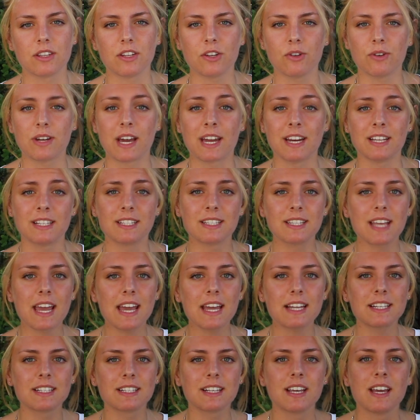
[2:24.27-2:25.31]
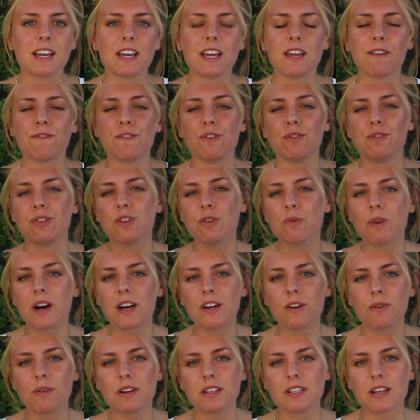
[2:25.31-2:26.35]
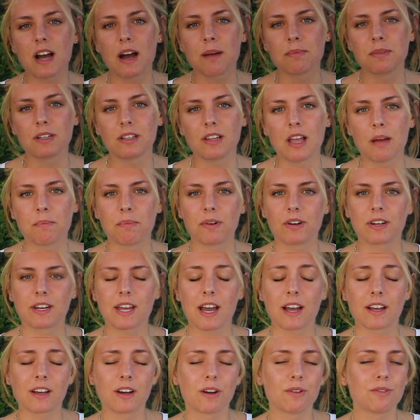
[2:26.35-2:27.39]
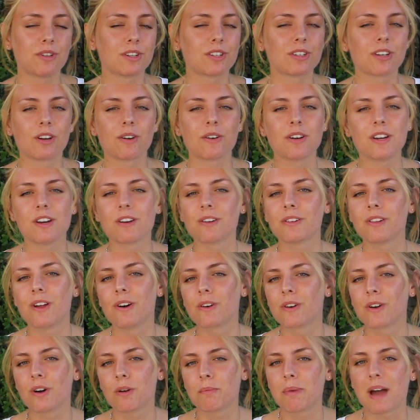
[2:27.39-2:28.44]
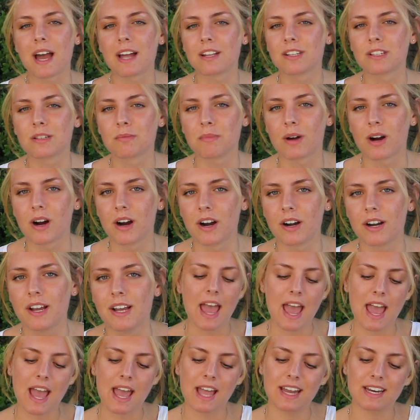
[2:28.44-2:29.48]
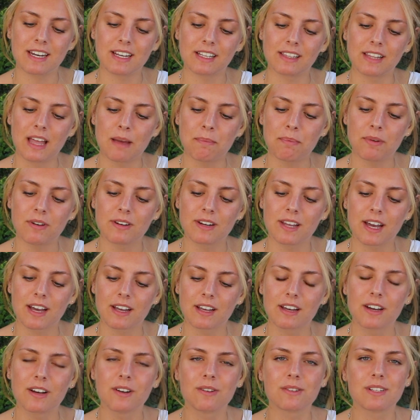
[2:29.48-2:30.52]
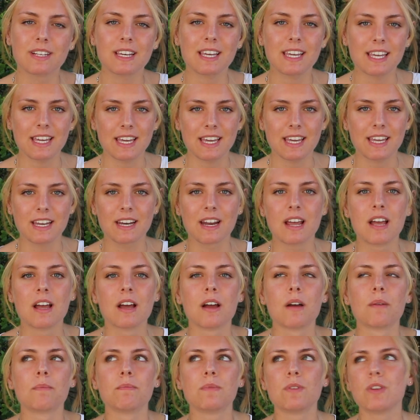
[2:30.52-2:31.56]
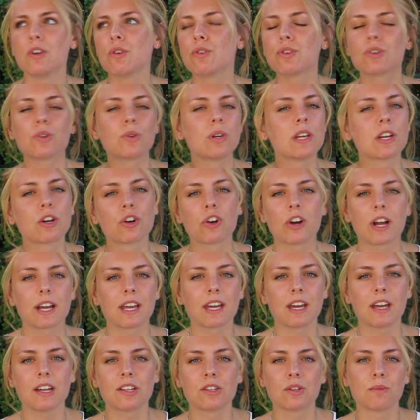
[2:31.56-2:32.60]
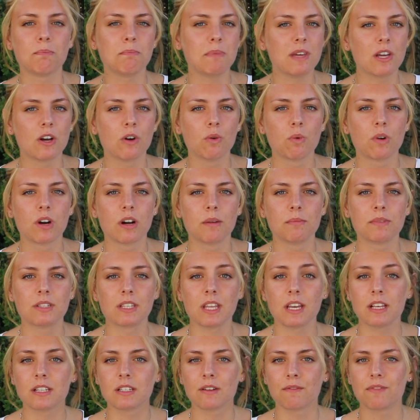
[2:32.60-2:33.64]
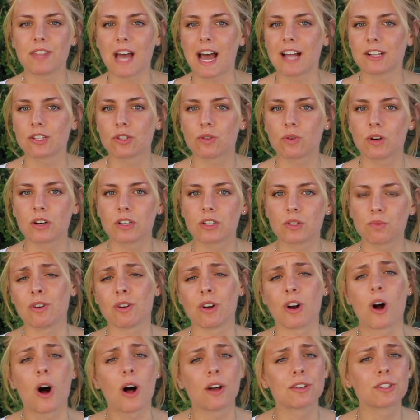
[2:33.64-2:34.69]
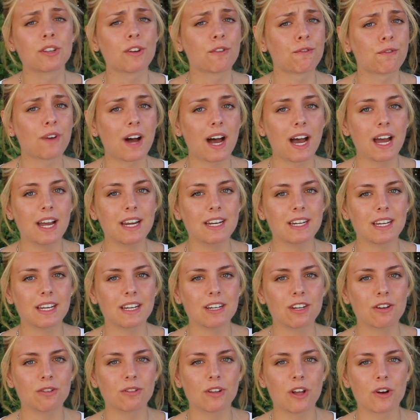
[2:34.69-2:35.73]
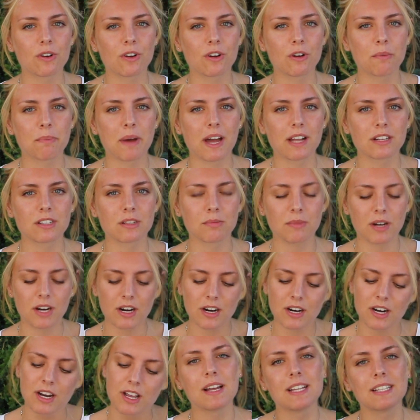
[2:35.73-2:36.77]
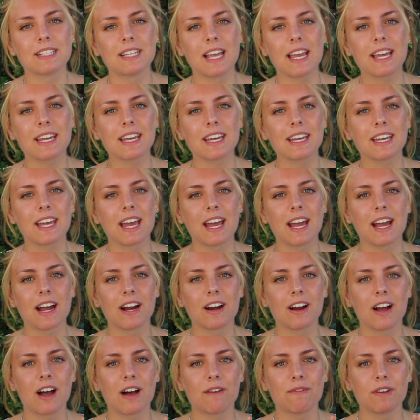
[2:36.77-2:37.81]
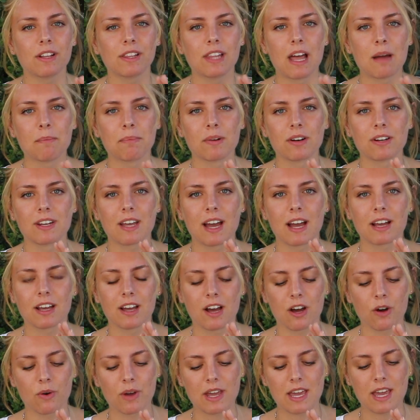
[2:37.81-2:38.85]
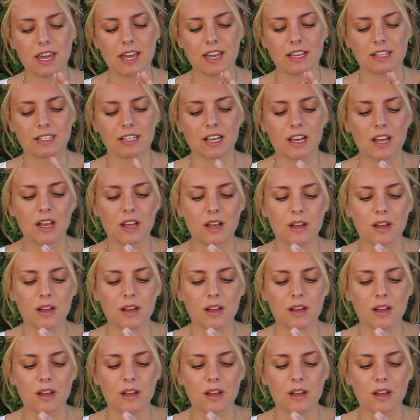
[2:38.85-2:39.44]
in the United States. If you do want to adopt a leopard gecko, just go to your local PetSmart. And leopard geckos eat usually crickets, mealworms, things of that sort, so you could also find in your local PetSmart. Taking care of a leopard gecko is